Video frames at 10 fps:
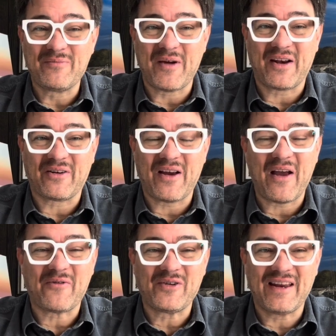and better
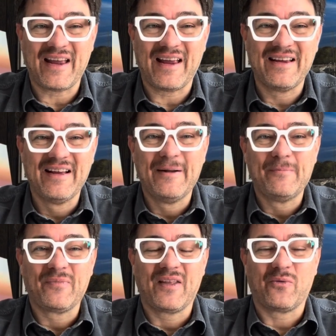every day.
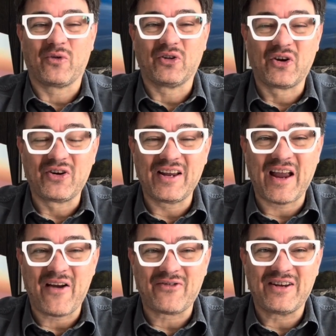We're
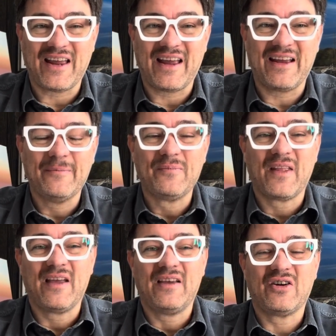learning every day.
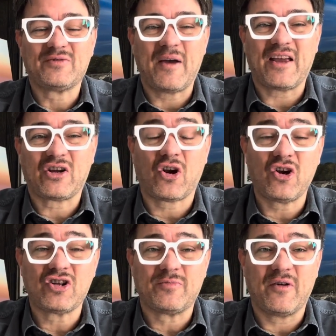Here's my
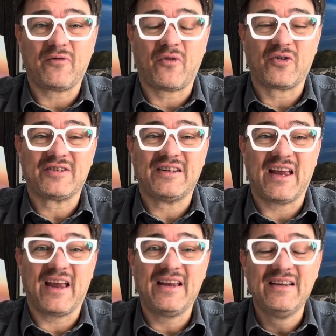encouragement for
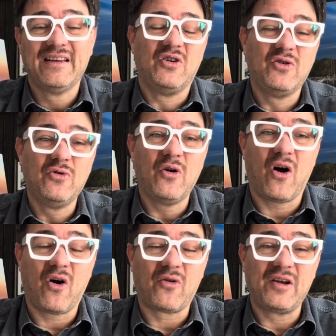today. You
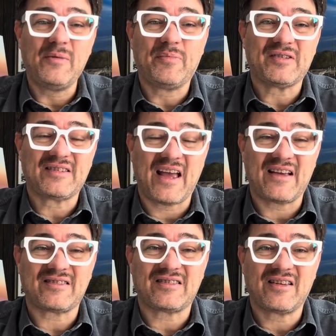already
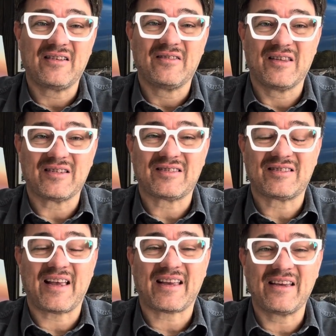possess the
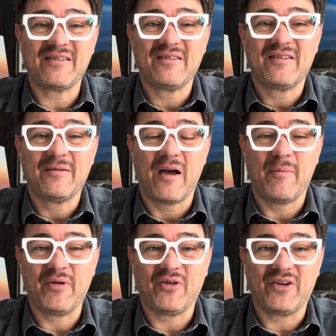second
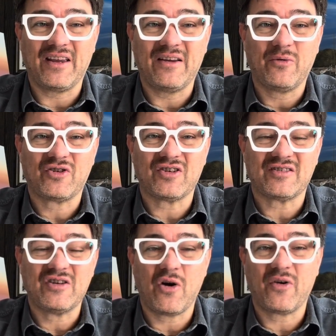ability, which
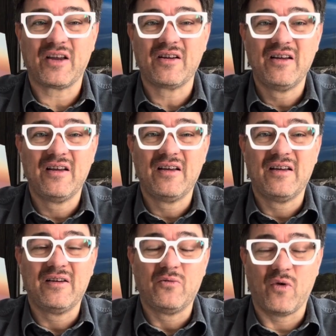is knowing
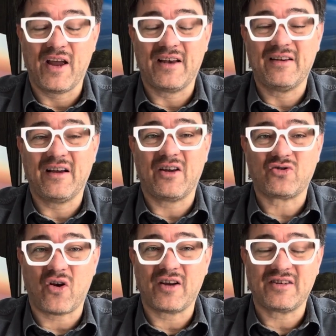when a
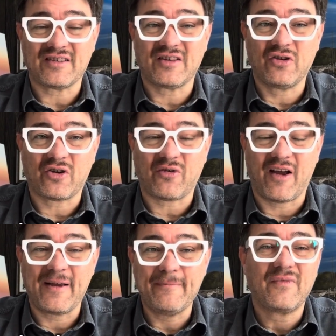drawing doesn't look
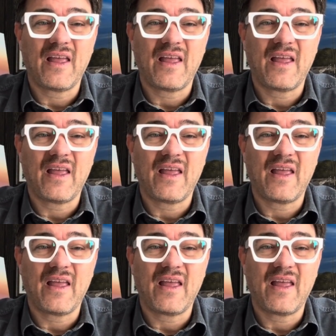right.